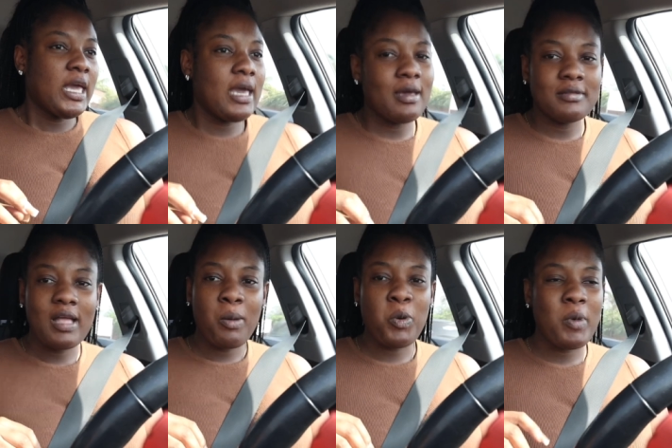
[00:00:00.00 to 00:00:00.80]
yeah,
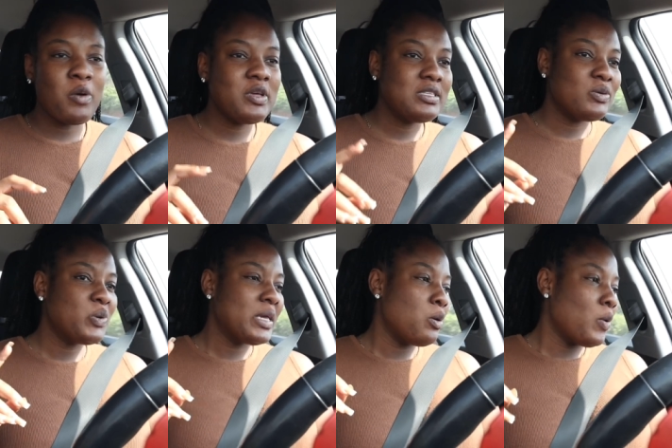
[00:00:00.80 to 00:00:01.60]
I'm on my way to
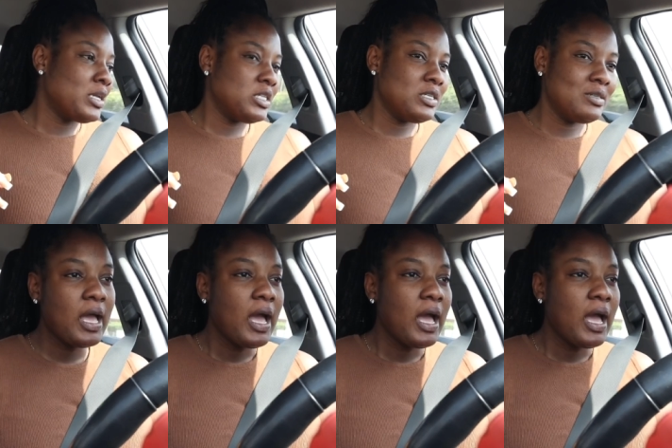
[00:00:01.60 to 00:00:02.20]
go get wachi.